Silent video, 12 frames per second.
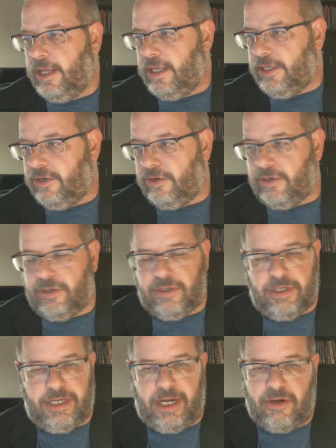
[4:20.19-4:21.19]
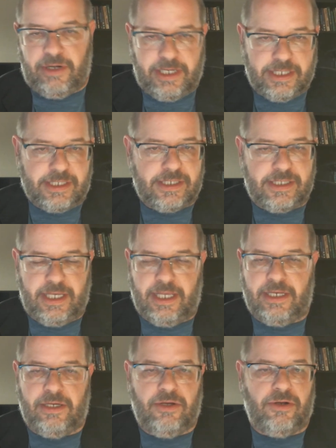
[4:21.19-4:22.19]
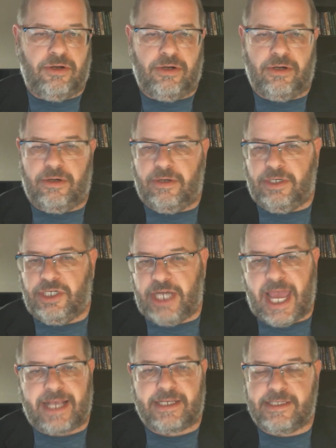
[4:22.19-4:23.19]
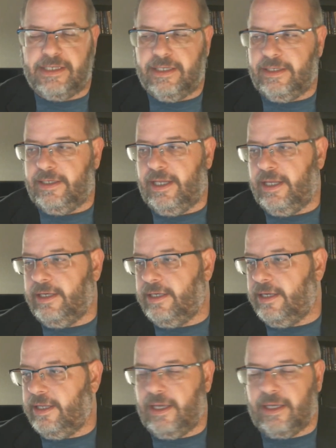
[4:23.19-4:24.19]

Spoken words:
Your Darius and your Jackson and